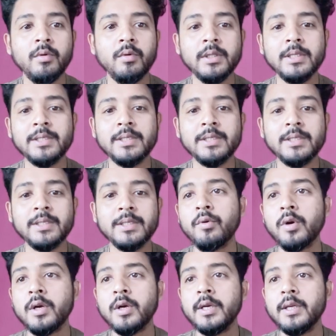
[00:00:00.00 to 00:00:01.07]
This app
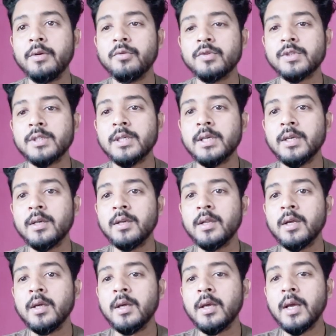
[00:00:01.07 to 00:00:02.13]
already you've seen,
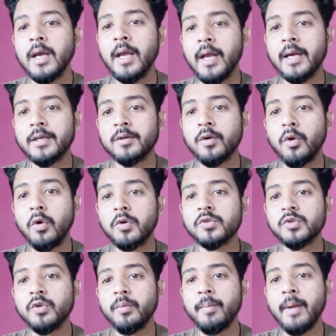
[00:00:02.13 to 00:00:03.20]
and
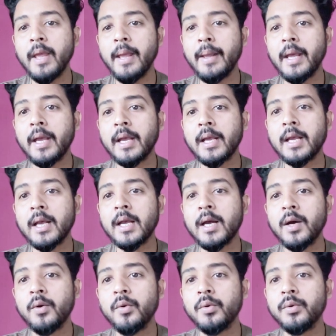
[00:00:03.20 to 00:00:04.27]
lots of
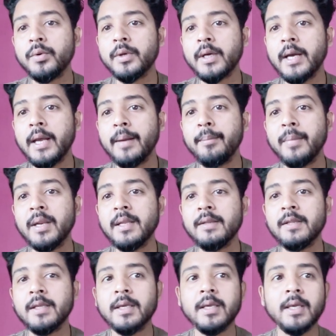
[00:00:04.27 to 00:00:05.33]
account I am
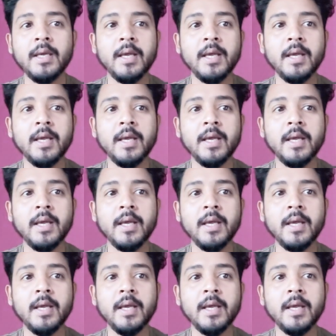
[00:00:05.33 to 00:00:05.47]
managing.